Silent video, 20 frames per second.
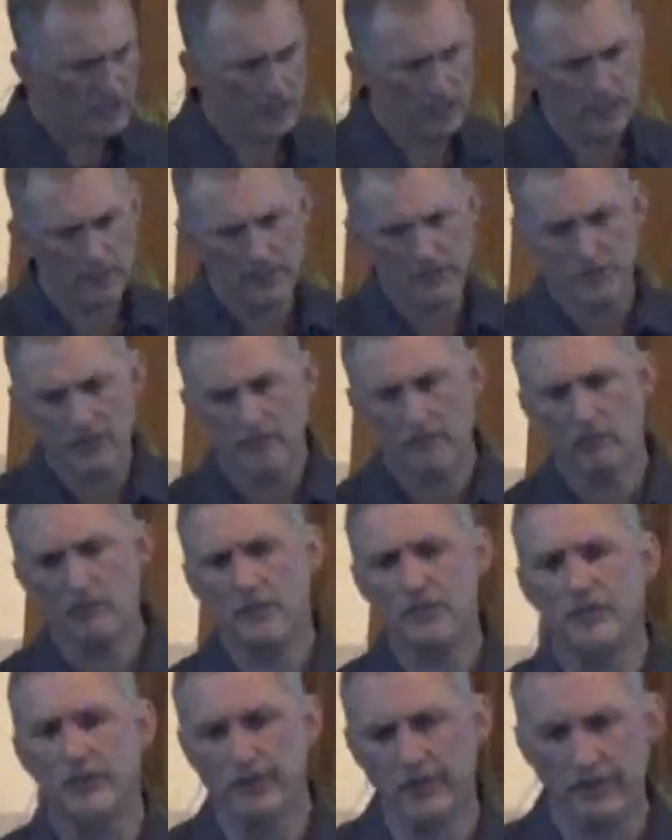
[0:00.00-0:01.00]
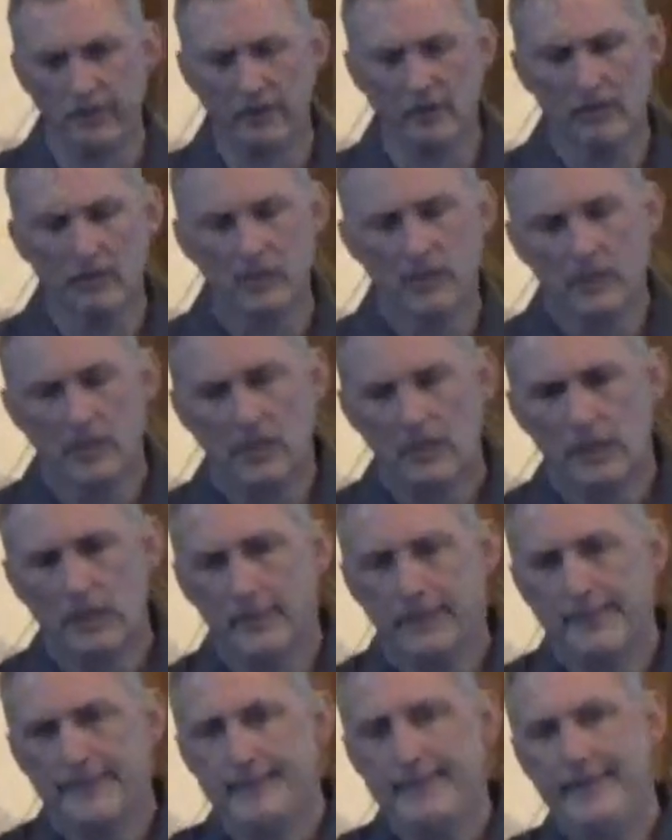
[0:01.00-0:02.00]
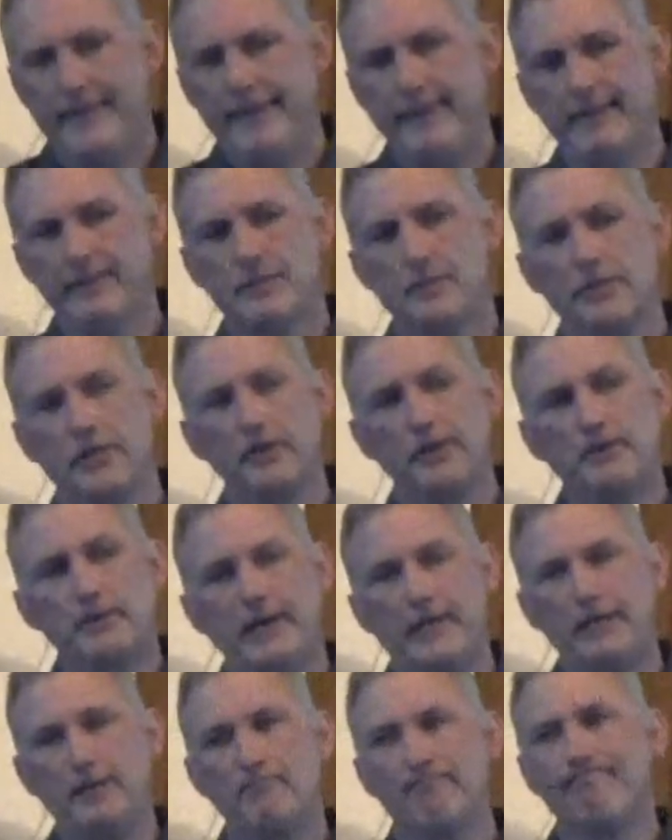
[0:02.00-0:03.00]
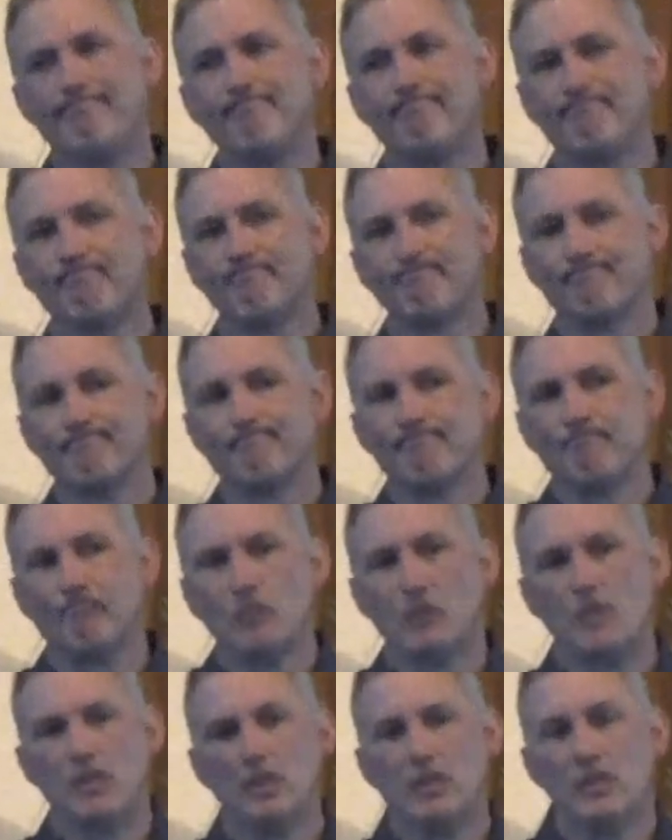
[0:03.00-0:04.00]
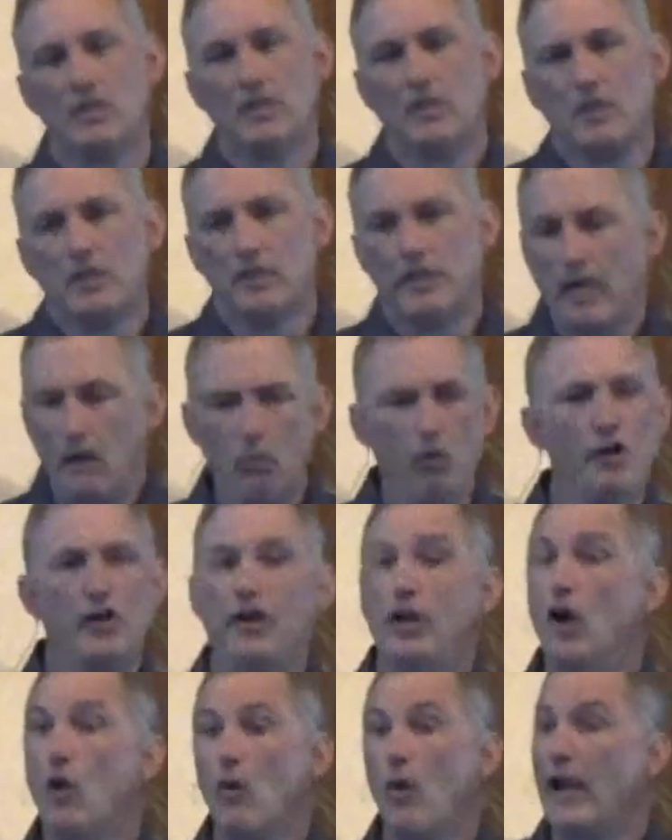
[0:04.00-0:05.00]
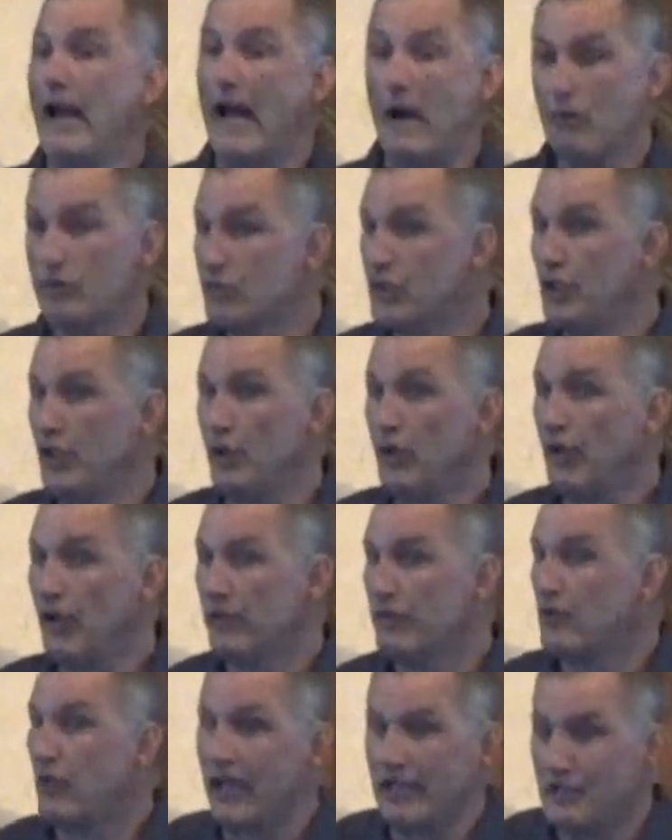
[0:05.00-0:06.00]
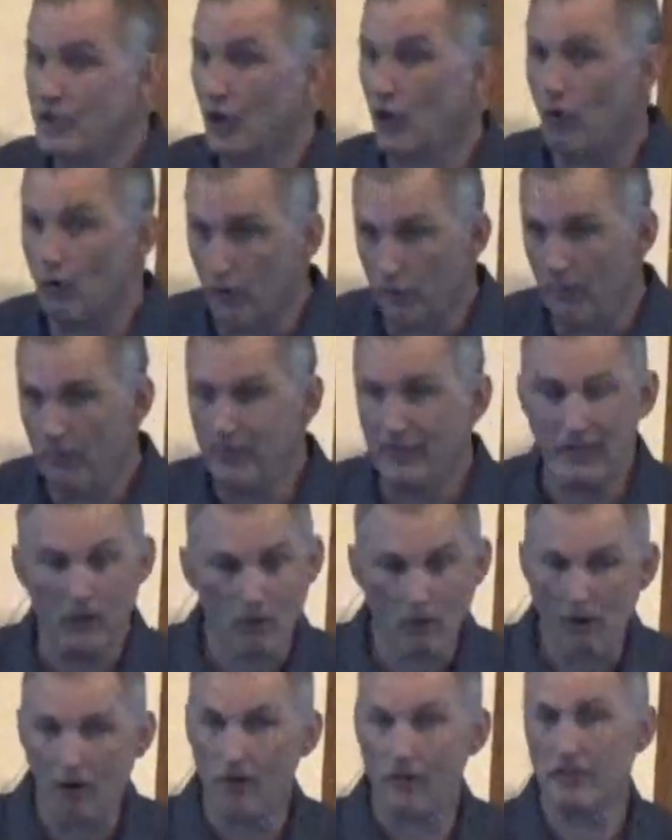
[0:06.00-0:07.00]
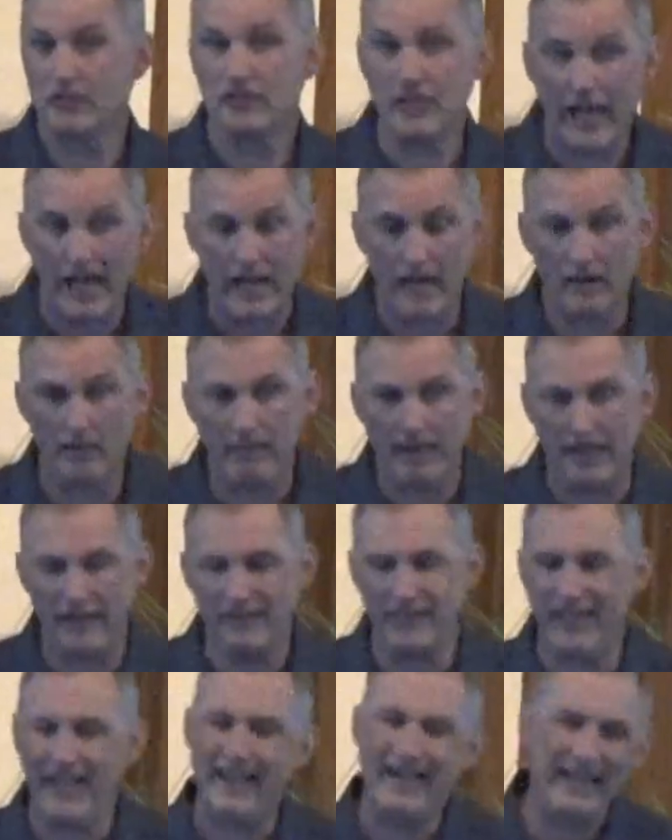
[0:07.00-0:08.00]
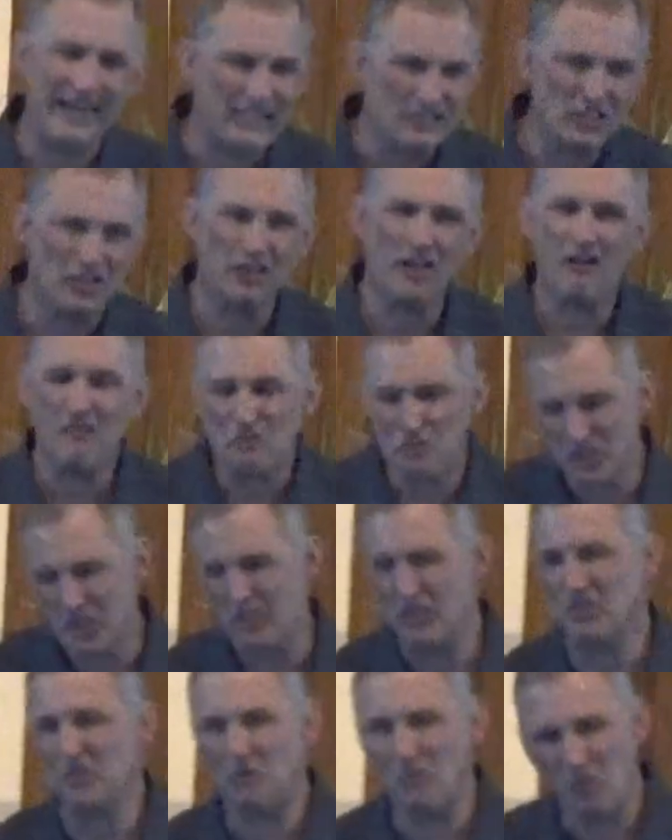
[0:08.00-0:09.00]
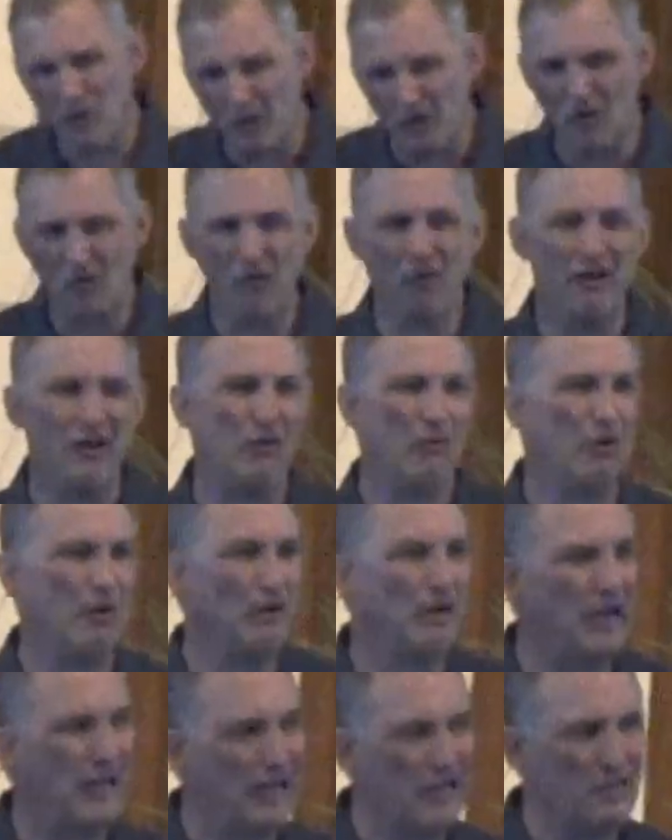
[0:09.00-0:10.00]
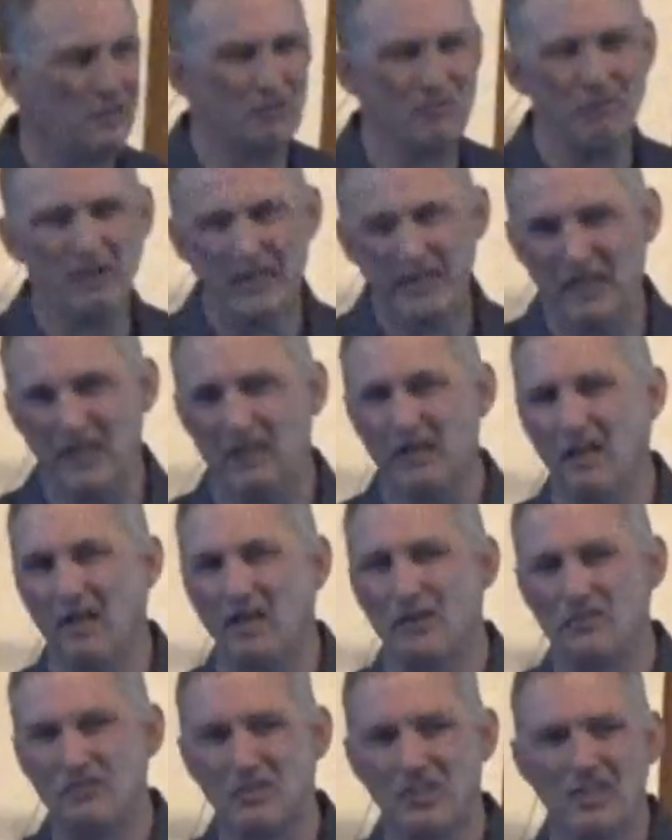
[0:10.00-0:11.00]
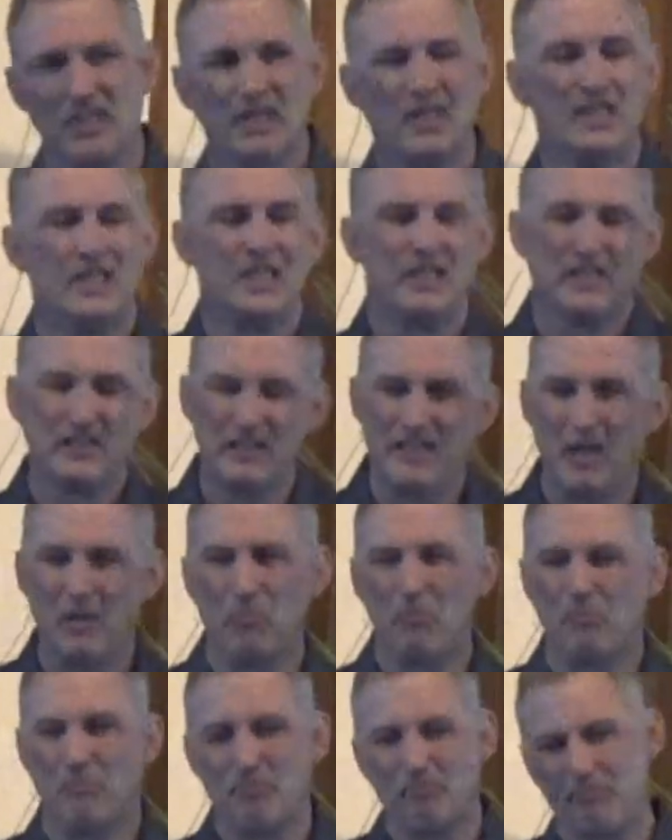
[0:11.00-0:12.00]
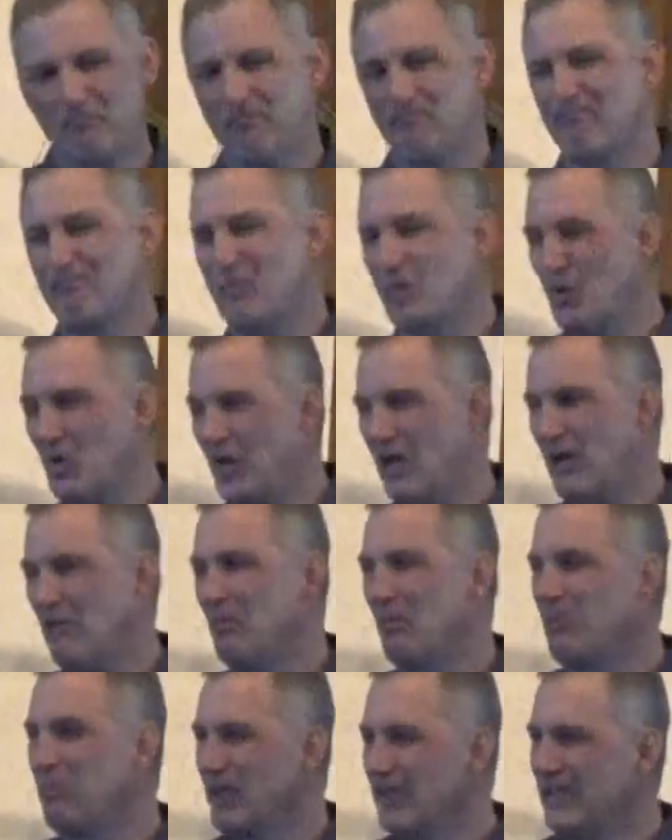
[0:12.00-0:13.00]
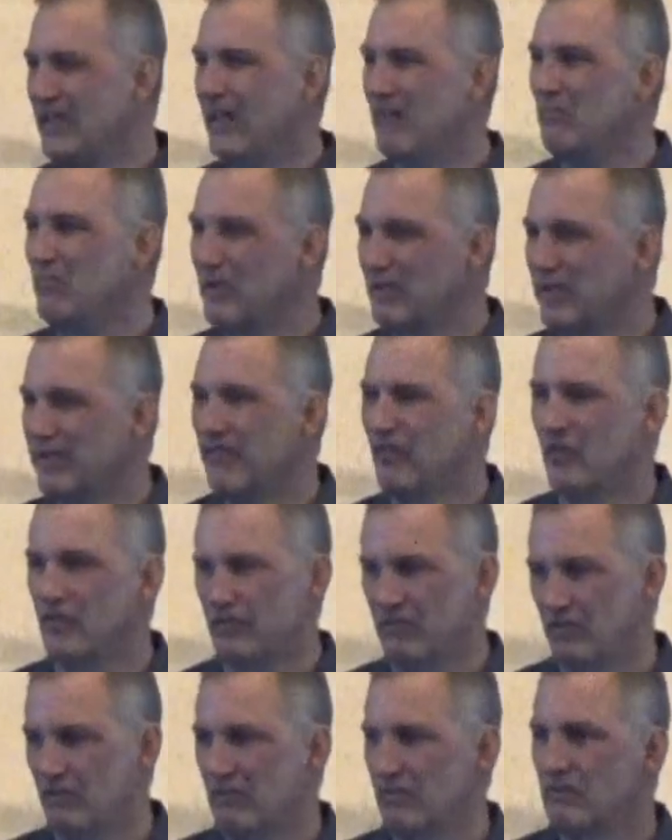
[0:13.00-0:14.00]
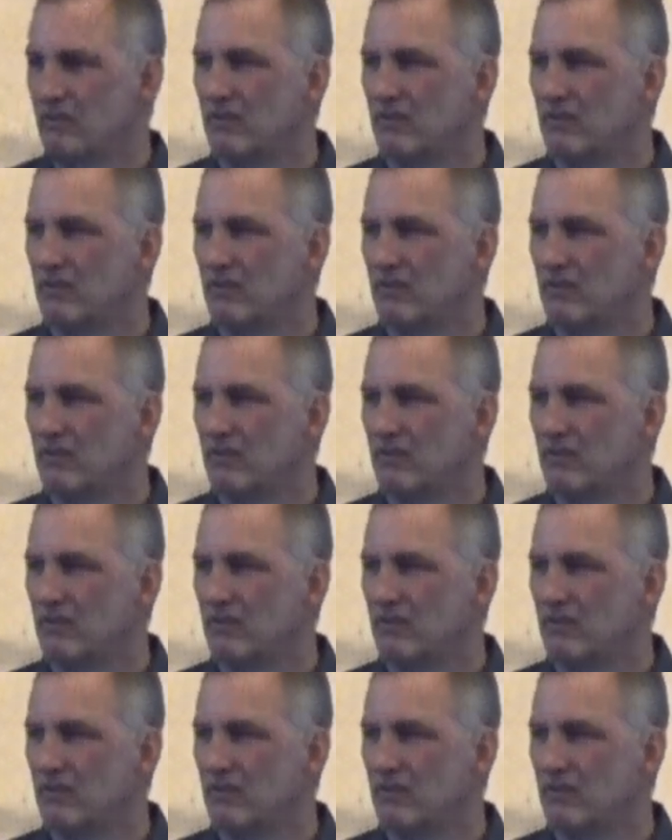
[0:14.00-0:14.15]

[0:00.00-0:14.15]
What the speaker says: He a civil engineer. And so they wanted to know what I was doing, so I told them, and they were all excited about that. And as the conversation went on, I realized and recognized they're probably not believers.